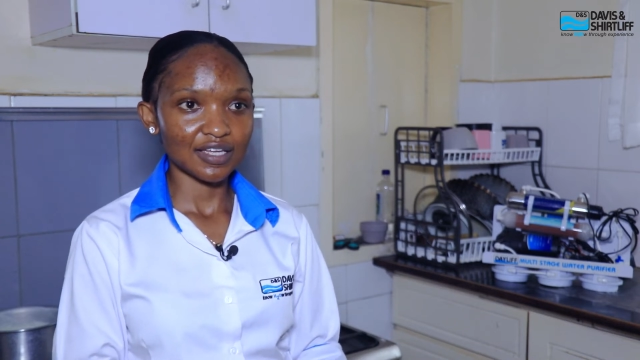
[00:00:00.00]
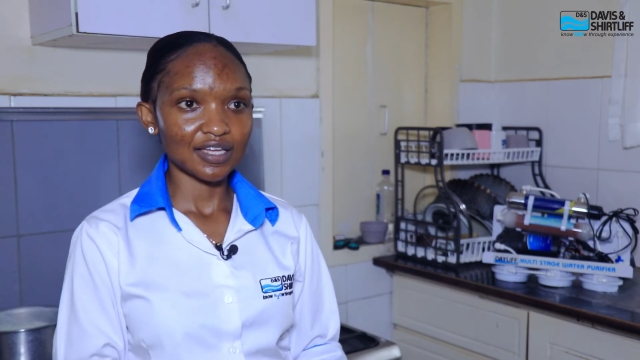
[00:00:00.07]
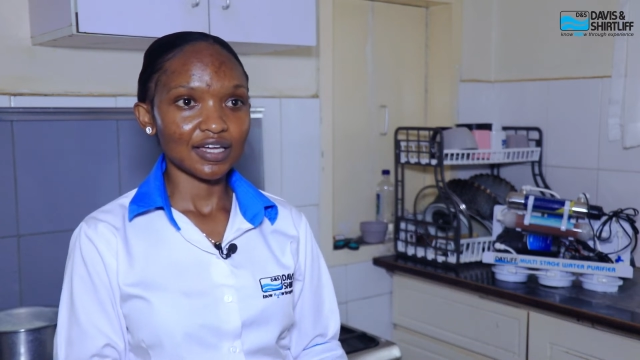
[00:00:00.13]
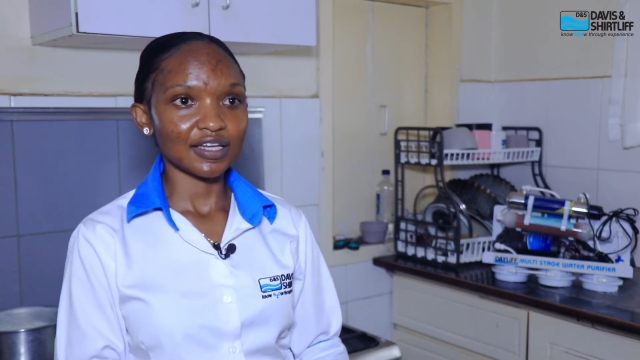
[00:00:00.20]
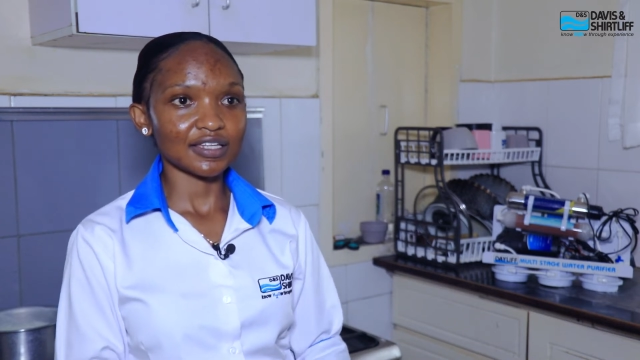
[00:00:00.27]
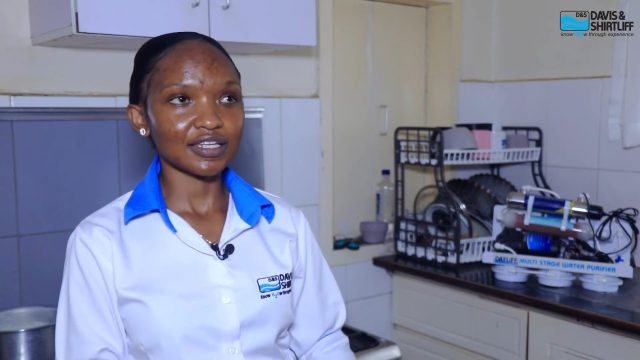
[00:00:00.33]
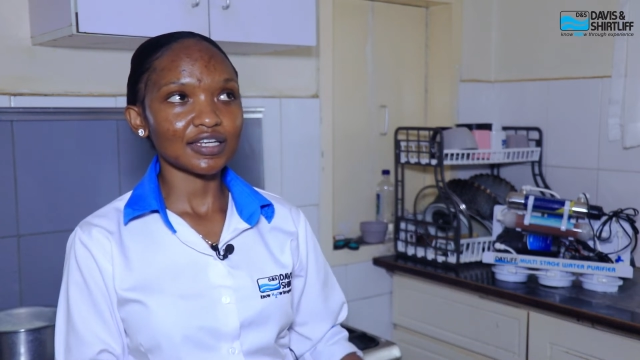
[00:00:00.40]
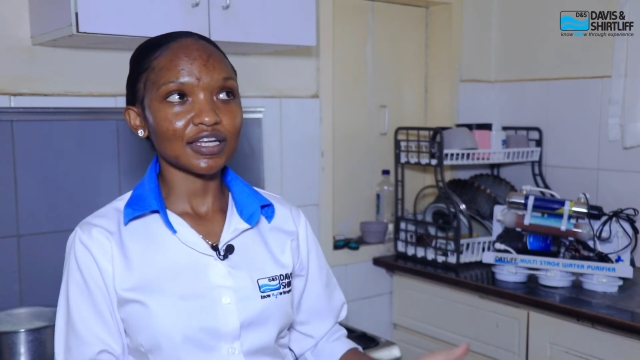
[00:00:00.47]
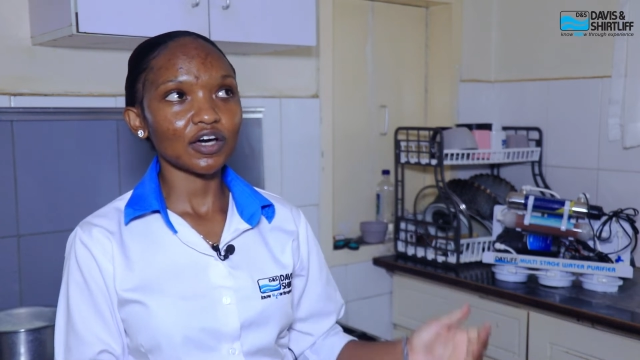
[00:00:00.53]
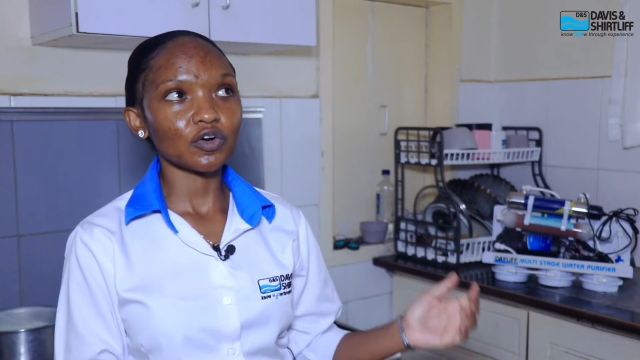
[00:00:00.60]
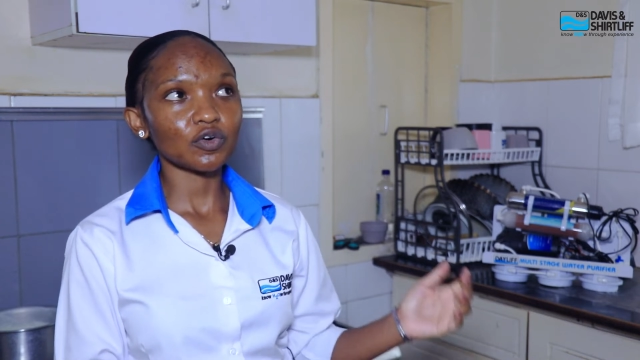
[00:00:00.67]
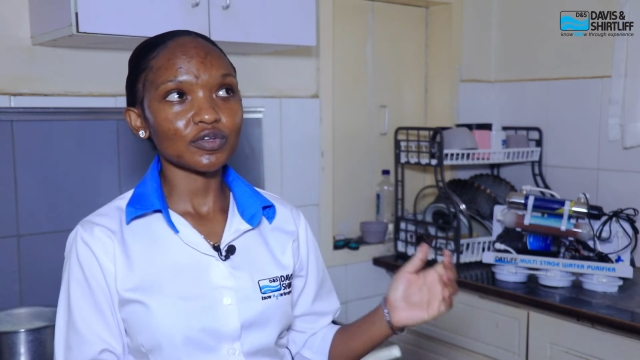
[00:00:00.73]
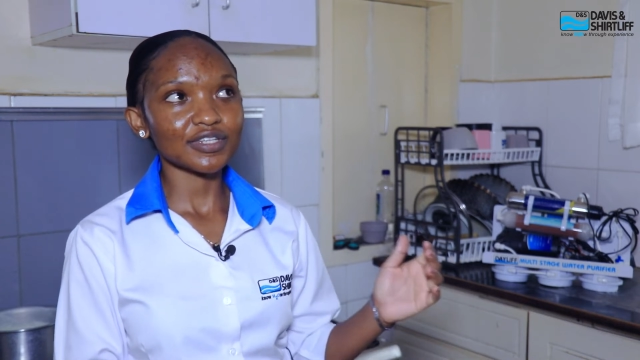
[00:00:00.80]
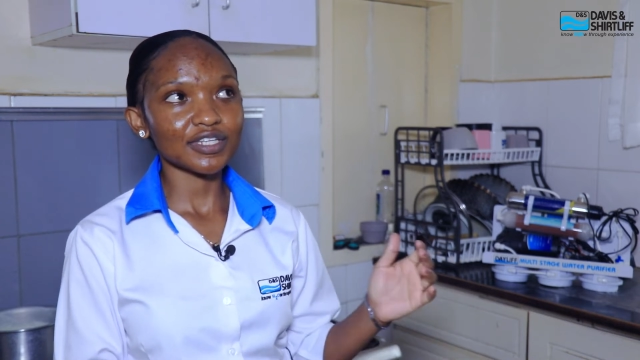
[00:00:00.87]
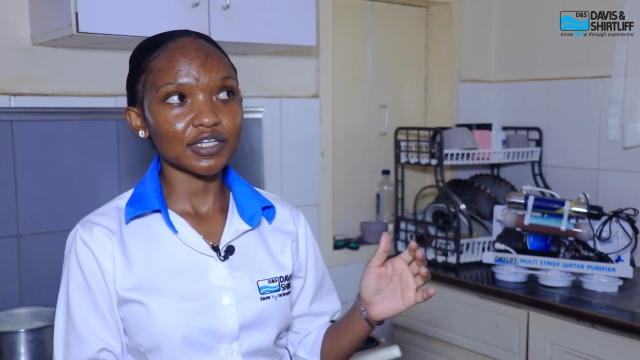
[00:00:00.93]
And then
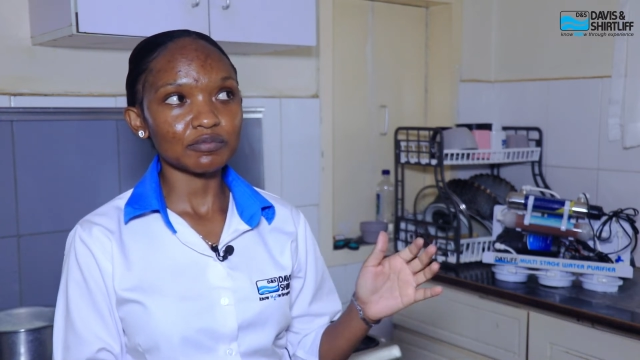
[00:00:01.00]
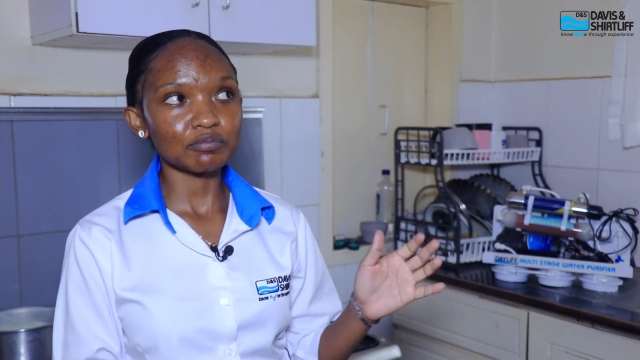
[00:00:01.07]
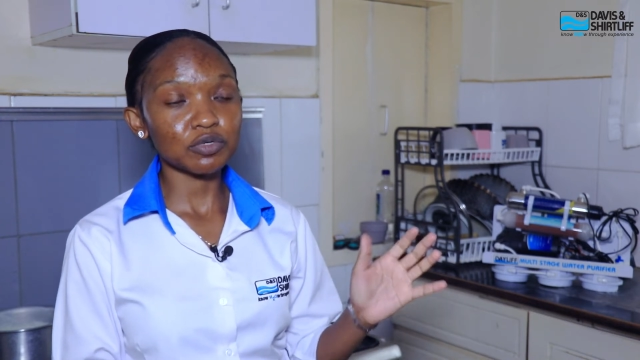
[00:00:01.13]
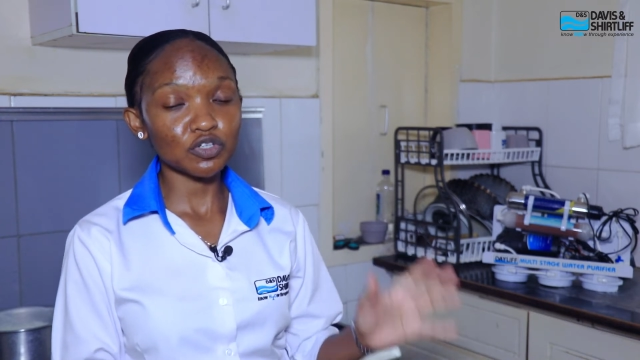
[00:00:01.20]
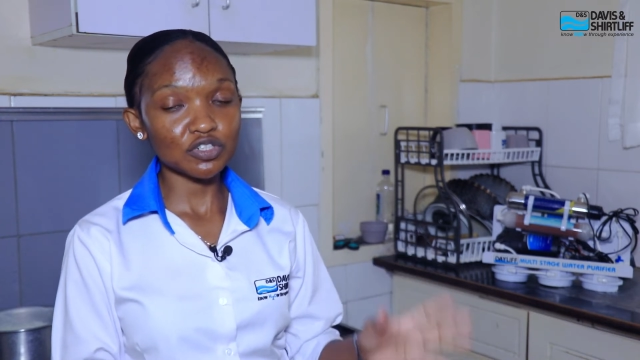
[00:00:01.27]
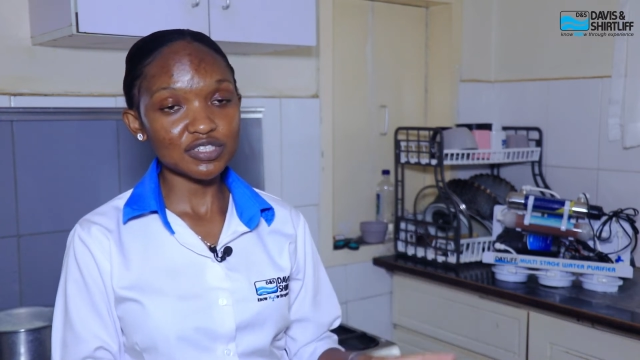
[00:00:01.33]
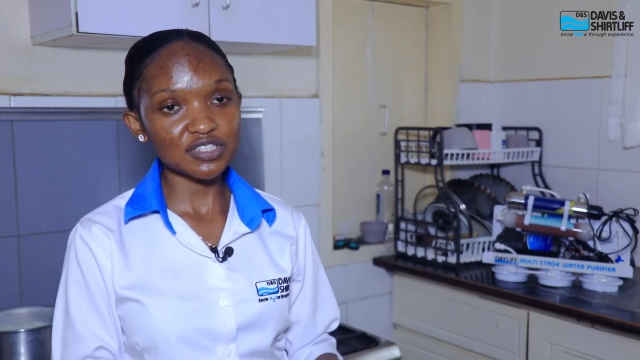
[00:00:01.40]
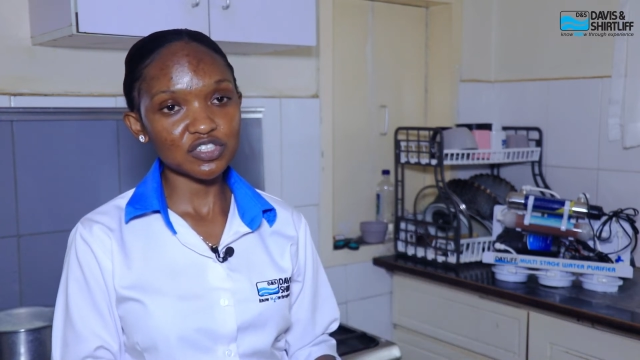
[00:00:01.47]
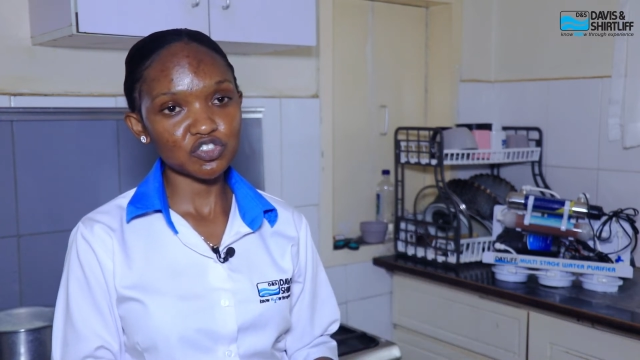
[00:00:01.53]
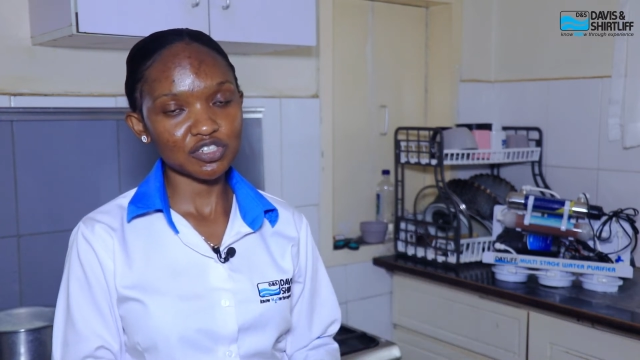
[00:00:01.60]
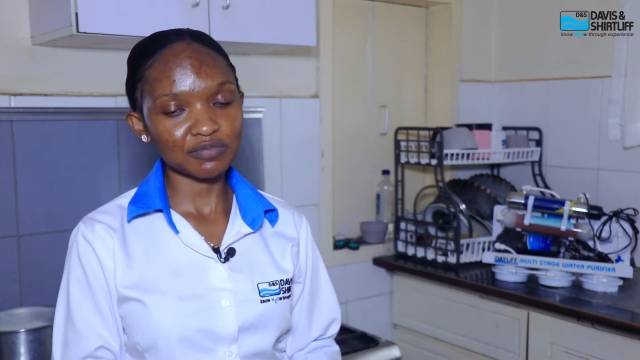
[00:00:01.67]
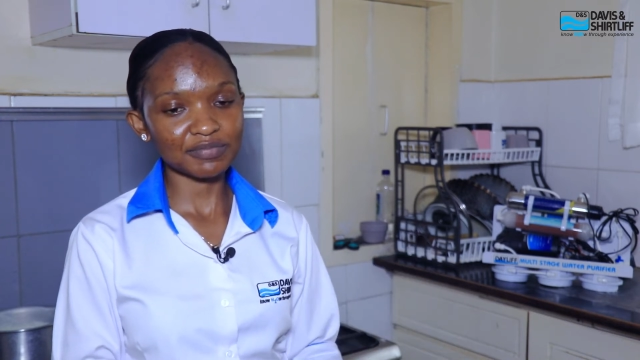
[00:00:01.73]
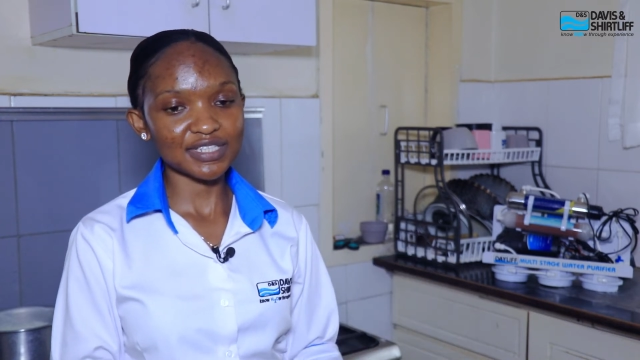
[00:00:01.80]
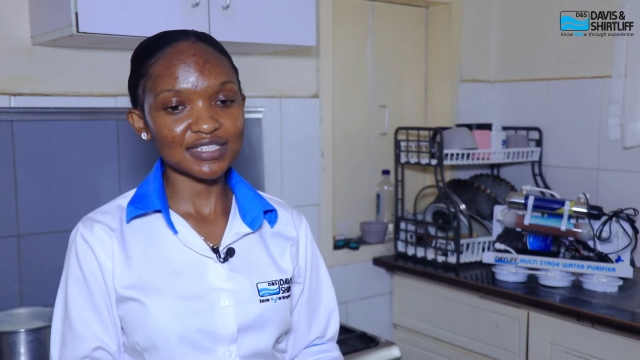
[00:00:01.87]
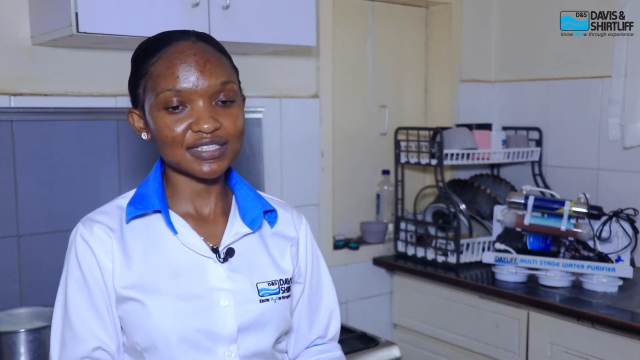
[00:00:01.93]
now the
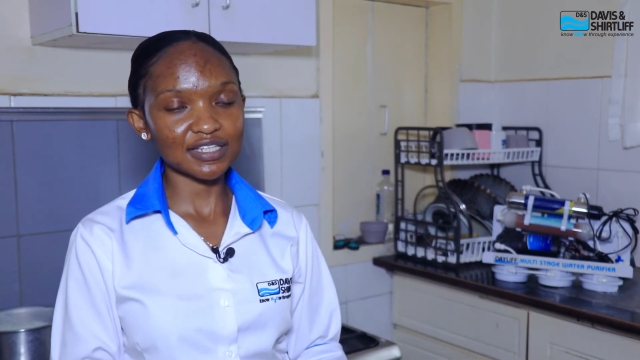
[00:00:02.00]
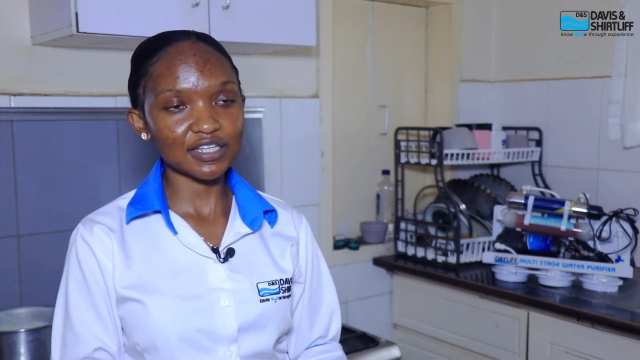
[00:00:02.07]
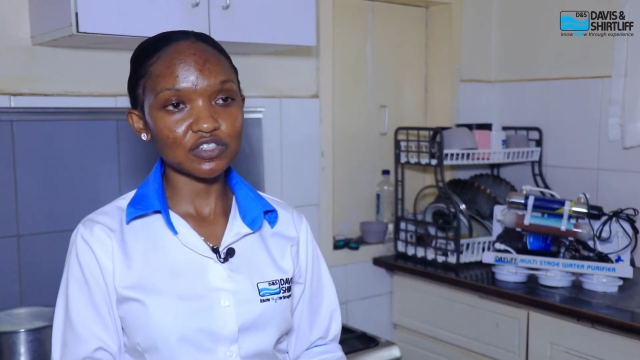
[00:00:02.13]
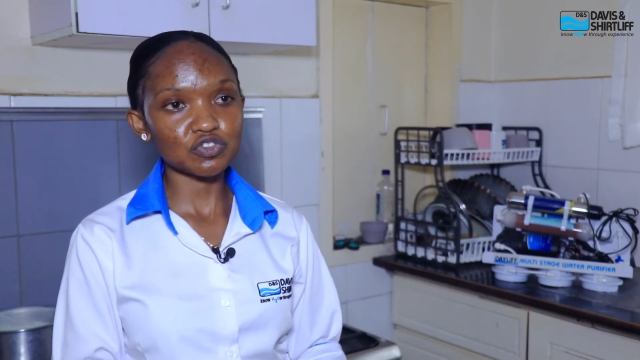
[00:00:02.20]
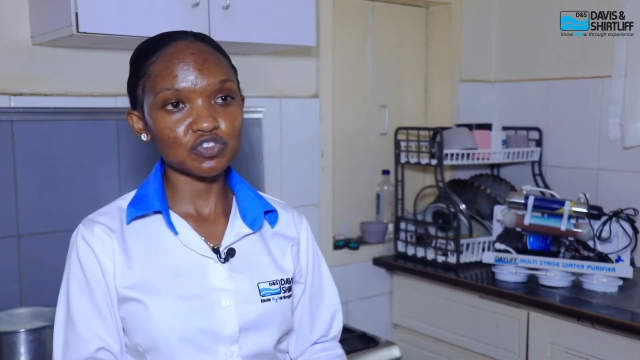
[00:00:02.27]
post-treatment stage,